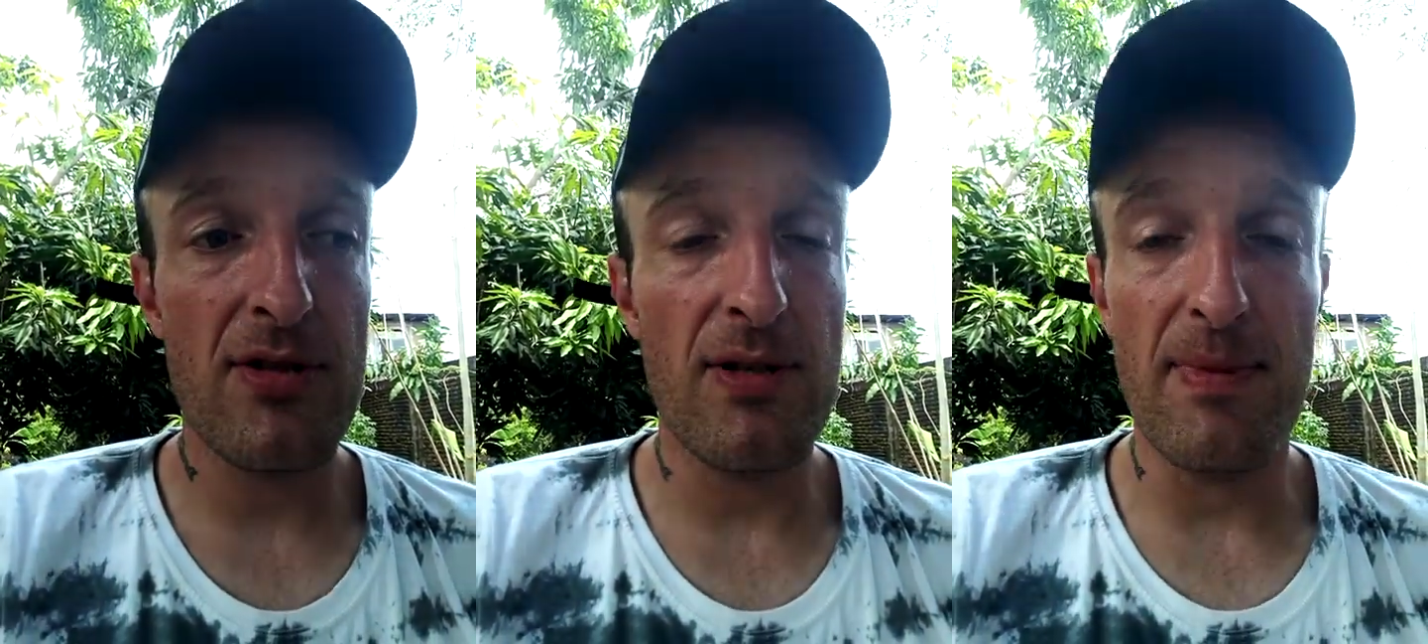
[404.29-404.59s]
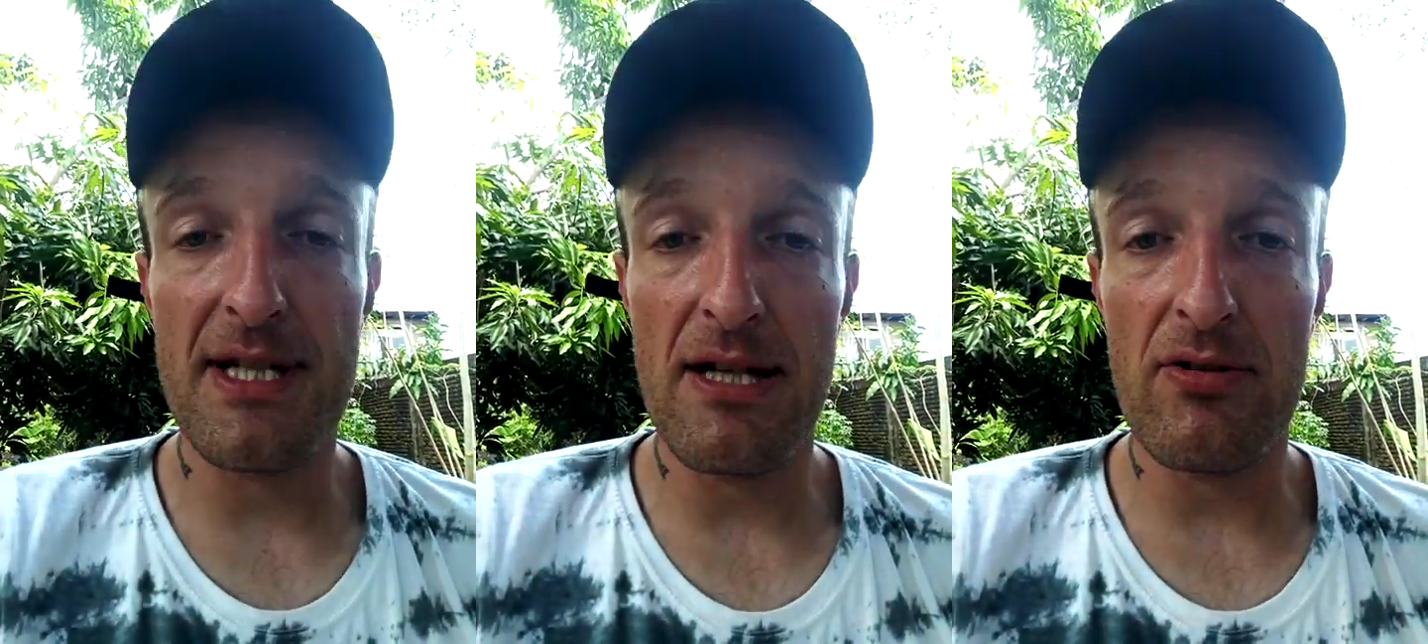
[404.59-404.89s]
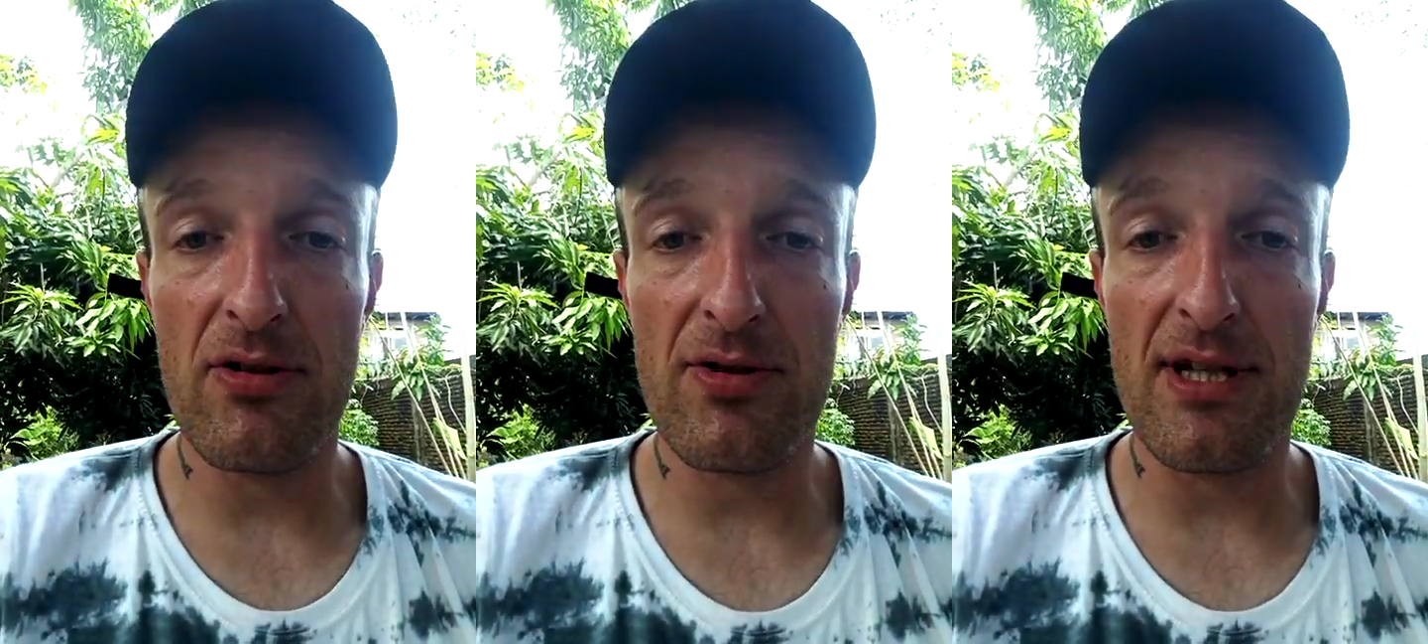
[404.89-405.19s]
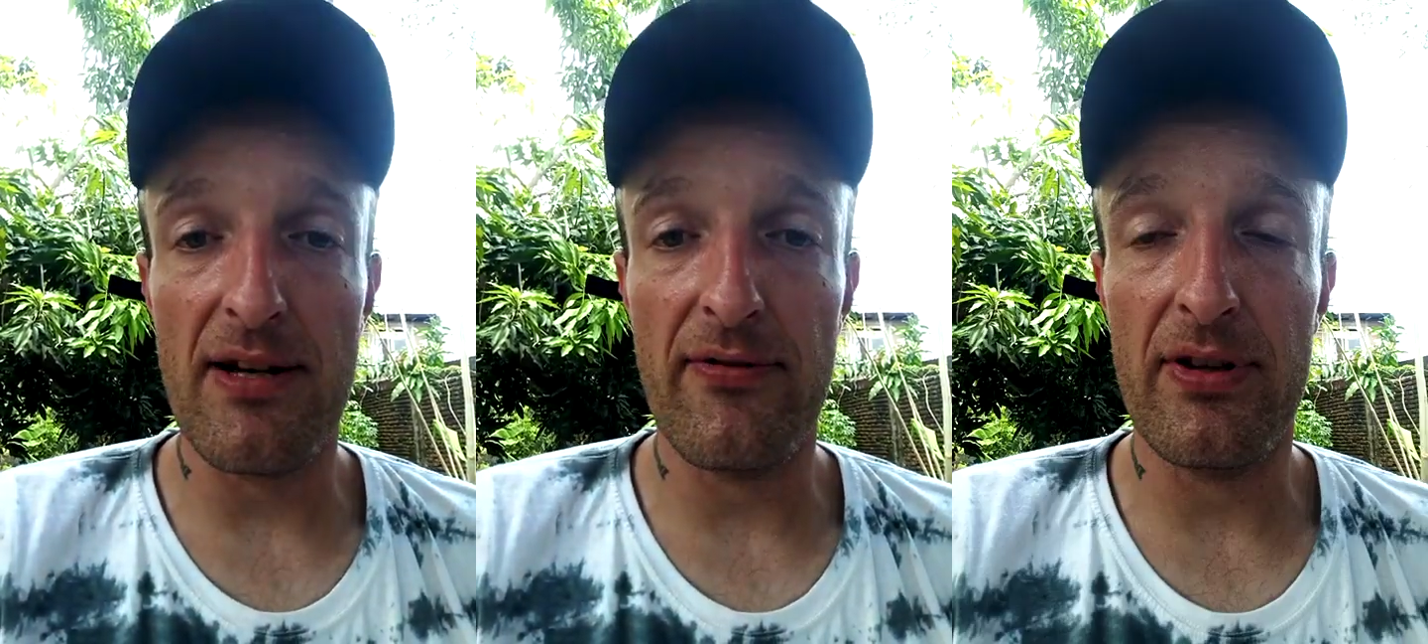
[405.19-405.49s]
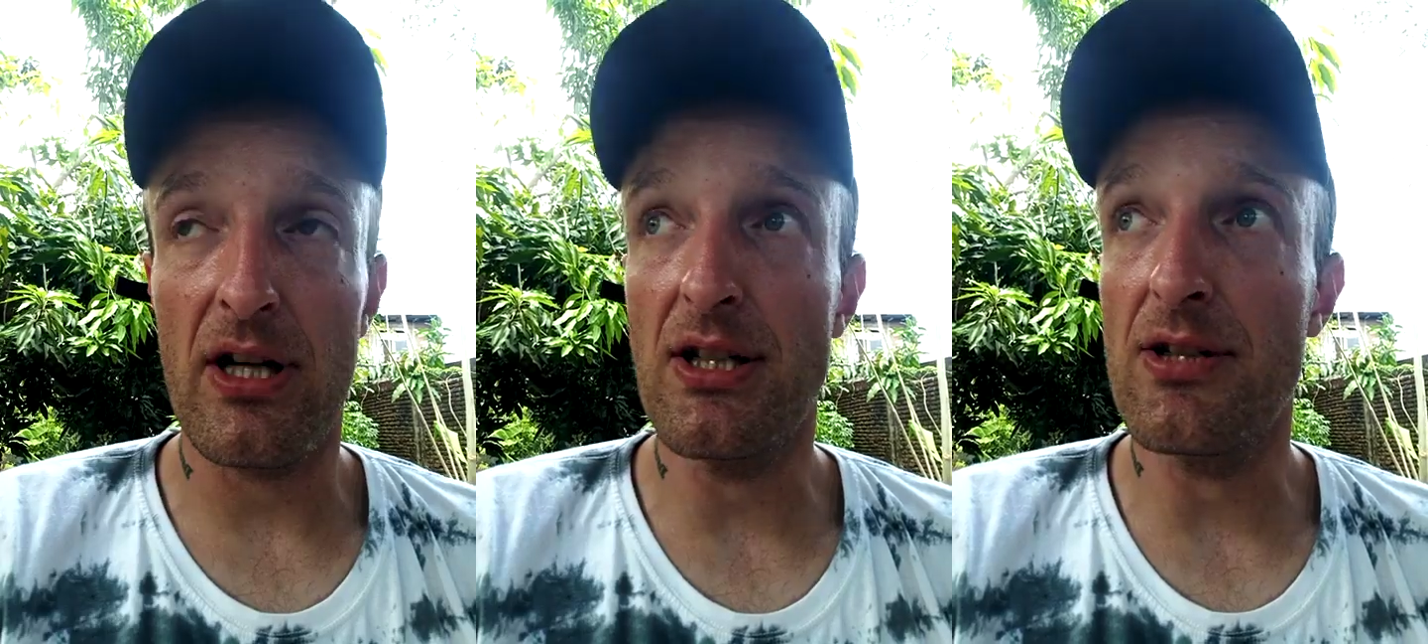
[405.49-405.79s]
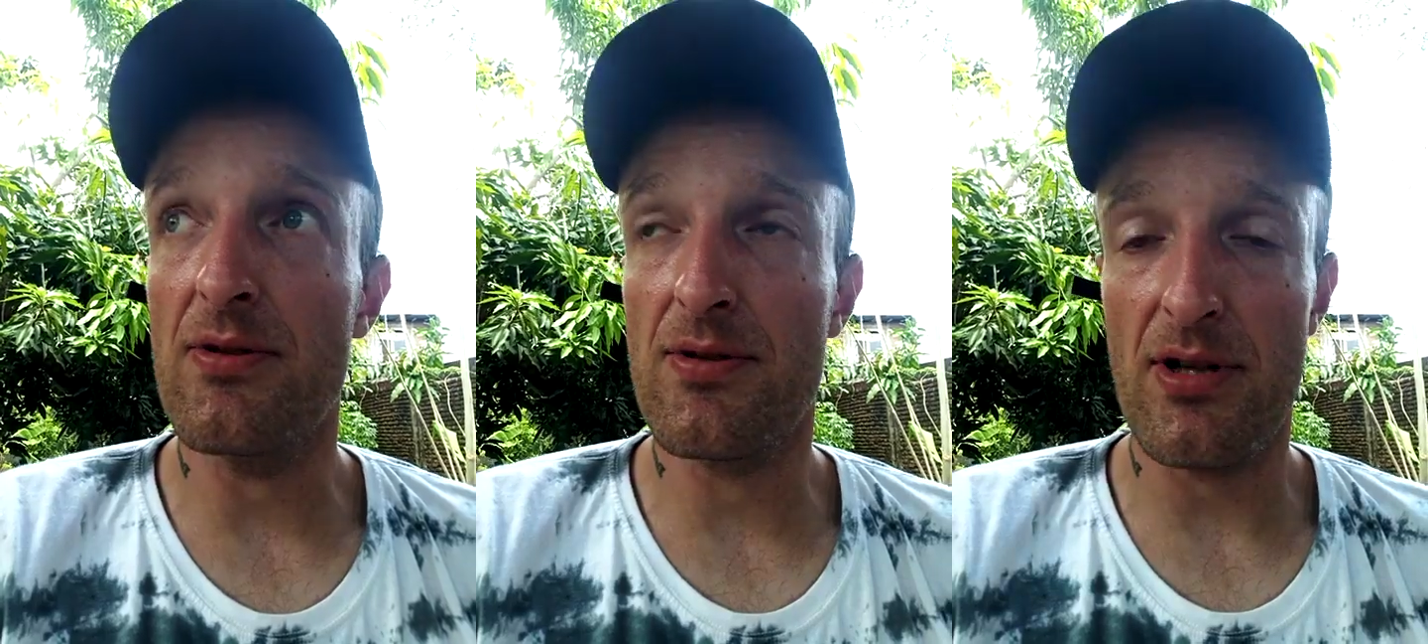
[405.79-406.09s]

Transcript: the materials and everything that I used